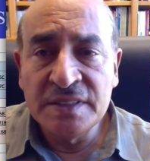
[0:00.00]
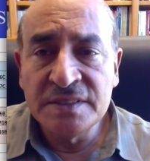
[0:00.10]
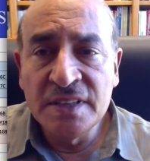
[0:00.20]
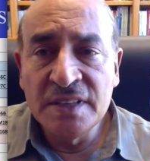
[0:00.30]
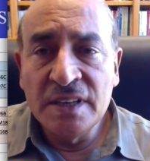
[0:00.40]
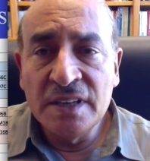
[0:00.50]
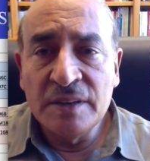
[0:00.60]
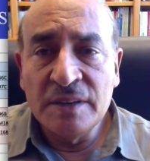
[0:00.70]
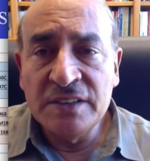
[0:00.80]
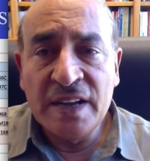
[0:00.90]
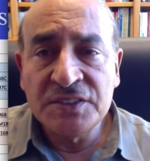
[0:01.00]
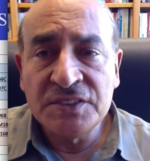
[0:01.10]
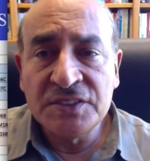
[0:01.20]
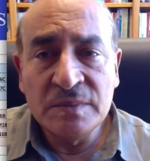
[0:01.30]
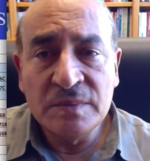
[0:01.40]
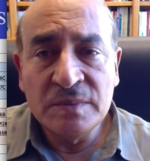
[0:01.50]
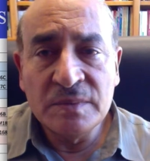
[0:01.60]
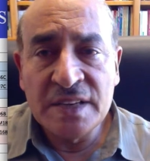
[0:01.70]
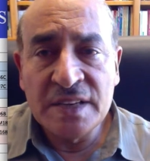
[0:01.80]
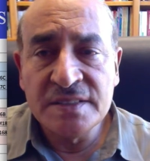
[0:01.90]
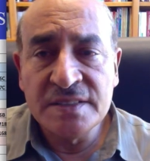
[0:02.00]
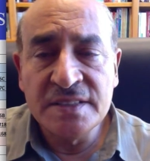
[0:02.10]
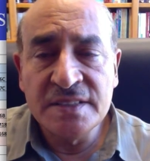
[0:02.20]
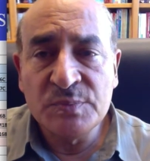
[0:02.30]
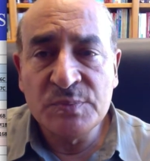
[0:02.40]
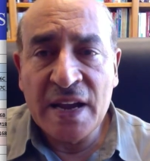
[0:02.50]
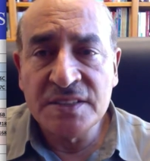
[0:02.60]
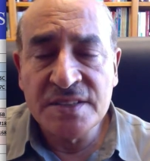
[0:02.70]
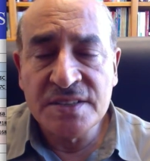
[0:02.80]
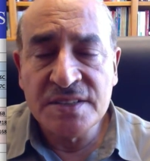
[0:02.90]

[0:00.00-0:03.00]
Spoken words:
manufacturing processes, practices,